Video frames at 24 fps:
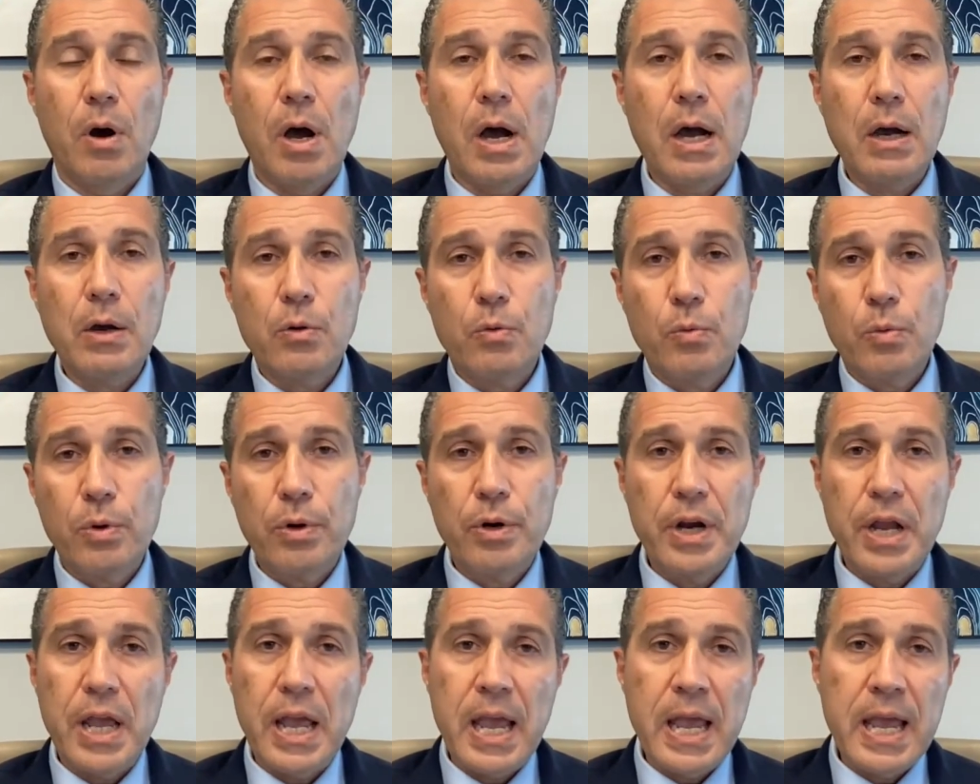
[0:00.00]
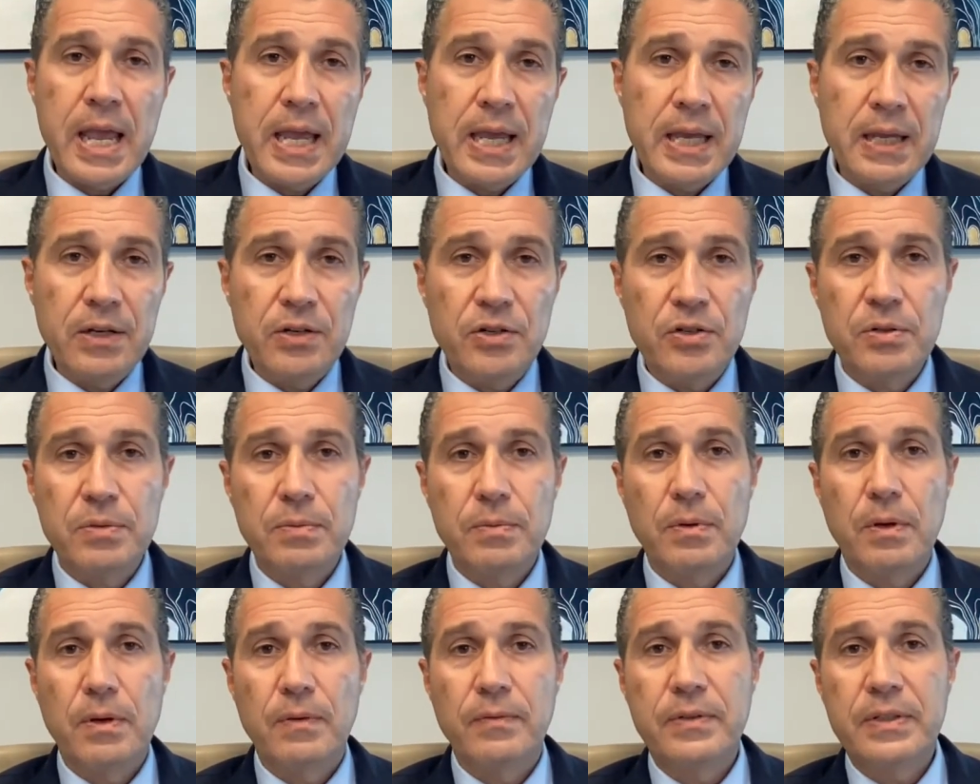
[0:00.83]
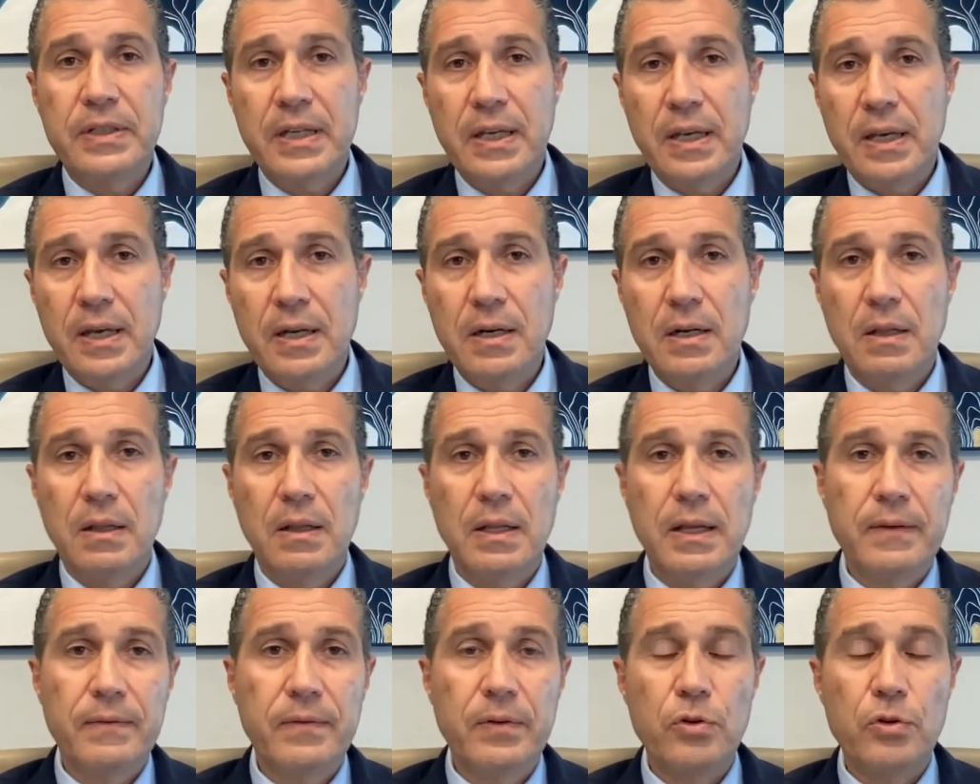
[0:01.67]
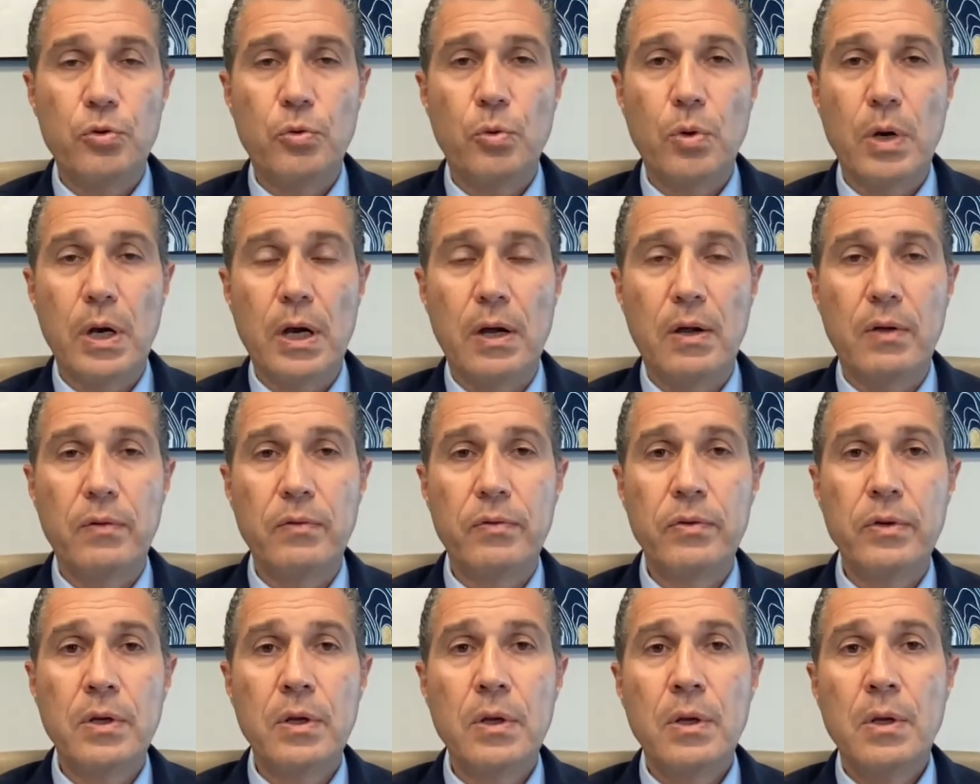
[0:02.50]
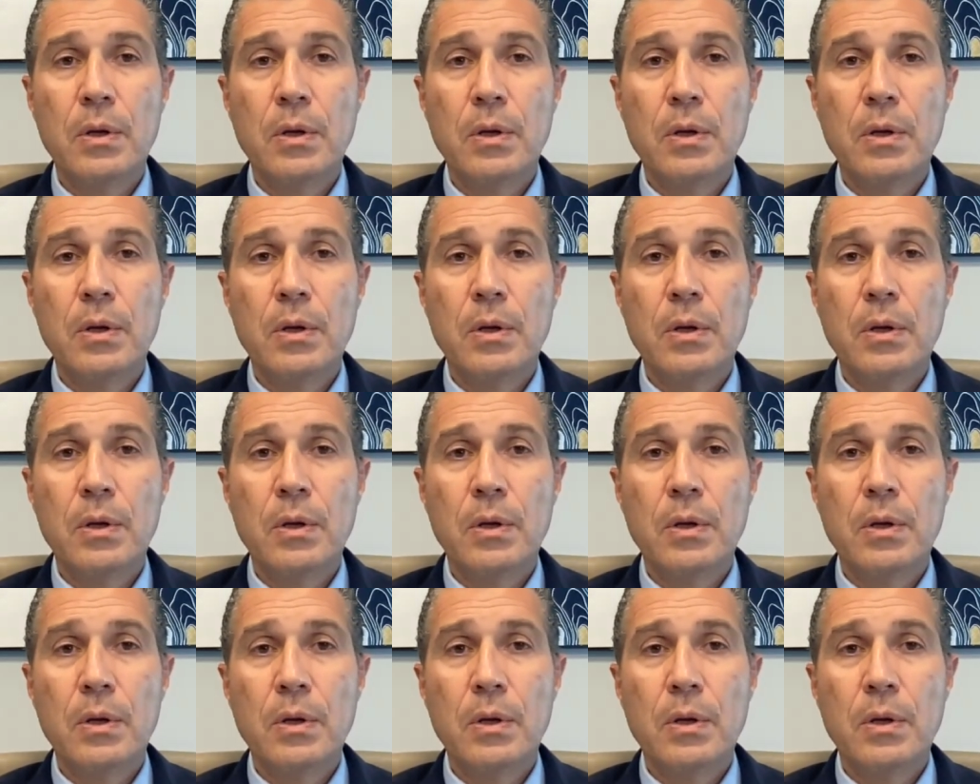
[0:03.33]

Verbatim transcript: awkward age of 10 11 12